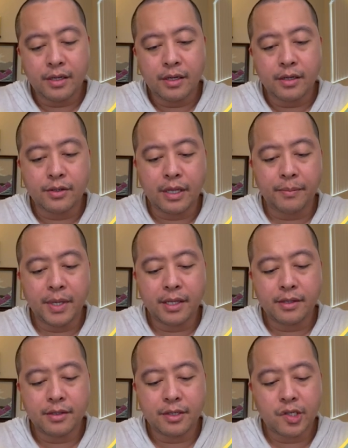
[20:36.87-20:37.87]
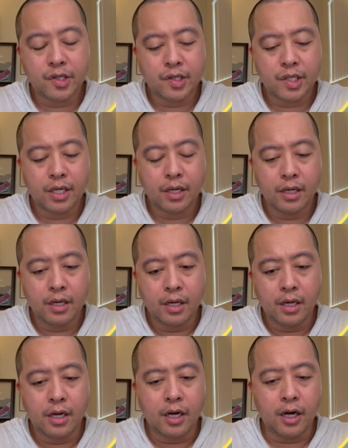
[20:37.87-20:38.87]
So that means
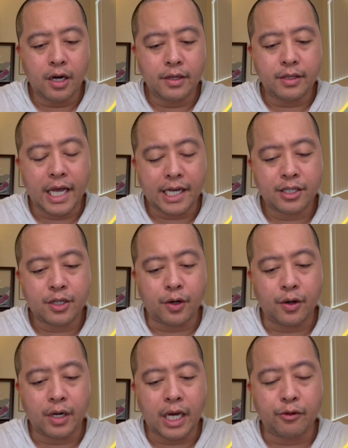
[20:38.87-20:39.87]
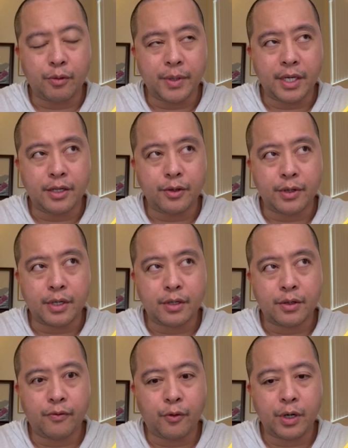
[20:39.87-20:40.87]
next turn I would be doing
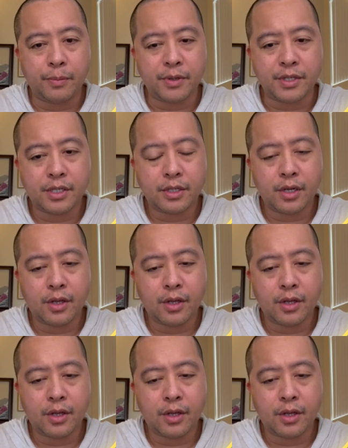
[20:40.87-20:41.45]
240 plus